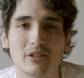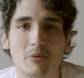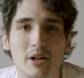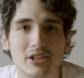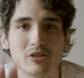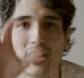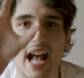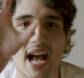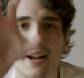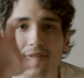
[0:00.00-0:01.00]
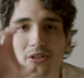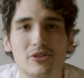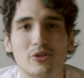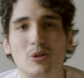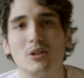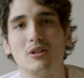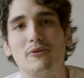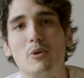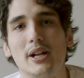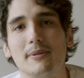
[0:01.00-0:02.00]
They wanted to have control
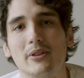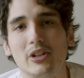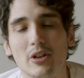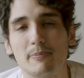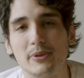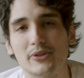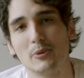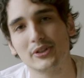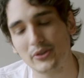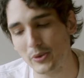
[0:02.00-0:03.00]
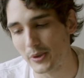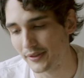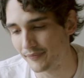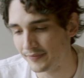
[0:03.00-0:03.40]
of whatever the other person was doing.